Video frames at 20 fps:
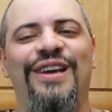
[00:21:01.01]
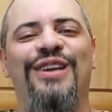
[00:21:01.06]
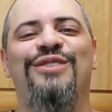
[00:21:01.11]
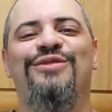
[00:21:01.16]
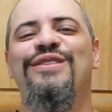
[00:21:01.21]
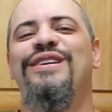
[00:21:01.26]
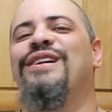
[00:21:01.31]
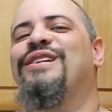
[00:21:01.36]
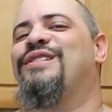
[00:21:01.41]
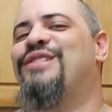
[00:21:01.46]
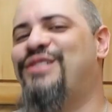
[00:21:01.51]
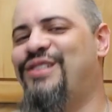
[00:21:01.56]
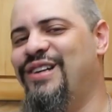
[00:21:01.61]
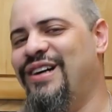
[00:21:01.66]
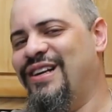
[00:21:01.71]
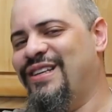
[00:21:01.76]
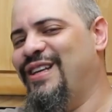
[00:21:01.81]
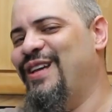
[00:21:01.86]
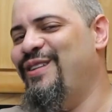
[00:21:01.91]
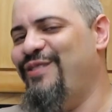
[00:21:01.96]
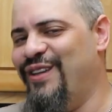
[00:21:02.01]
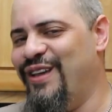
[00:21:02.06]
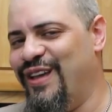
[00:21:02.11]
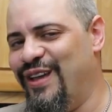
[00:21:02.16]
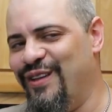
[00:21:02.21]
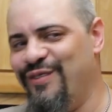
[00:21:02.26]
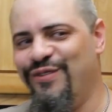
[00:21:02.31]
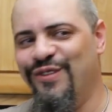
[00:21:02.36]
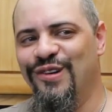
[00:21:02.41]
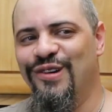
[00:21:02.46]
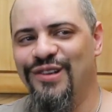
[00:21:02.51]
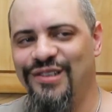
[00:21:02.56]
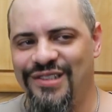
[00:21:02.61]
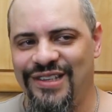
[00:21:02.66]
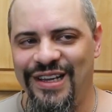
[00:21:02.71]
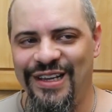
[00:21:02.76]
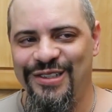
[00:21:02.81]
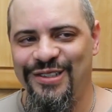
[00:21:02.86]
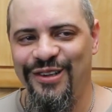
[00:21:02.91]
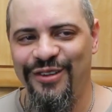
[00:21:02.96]

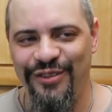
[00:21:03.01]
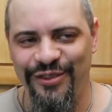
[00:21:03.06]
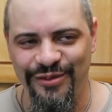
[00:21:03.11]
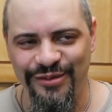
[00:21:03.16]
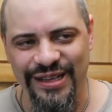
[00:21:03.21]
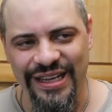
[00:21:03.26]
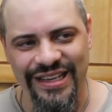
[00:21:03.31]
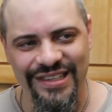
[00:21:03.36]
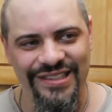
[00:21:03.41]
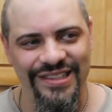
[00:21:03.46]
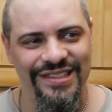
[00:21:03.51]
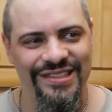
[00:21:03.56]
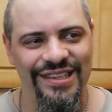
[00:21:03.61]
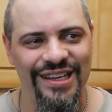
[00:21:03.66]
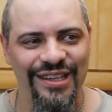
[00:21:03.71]
Twitch.tv/Loafy.